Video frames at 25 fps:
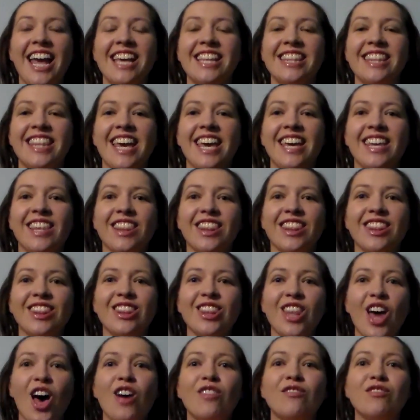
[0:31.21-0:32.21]
and they
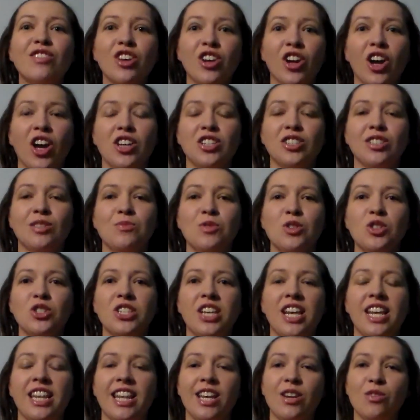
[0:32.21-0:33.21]
love their
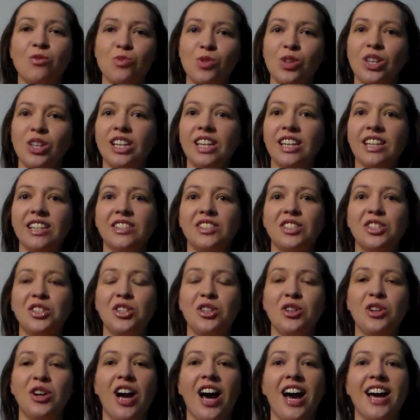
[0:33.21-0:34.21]
customers and they really listen
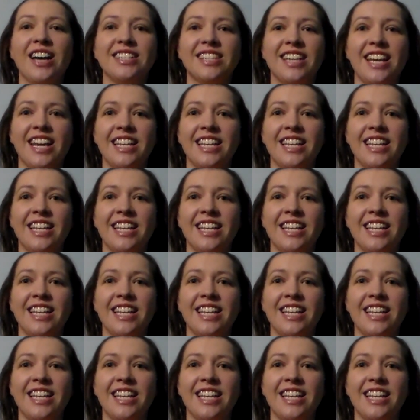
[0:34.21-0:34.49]
to you guys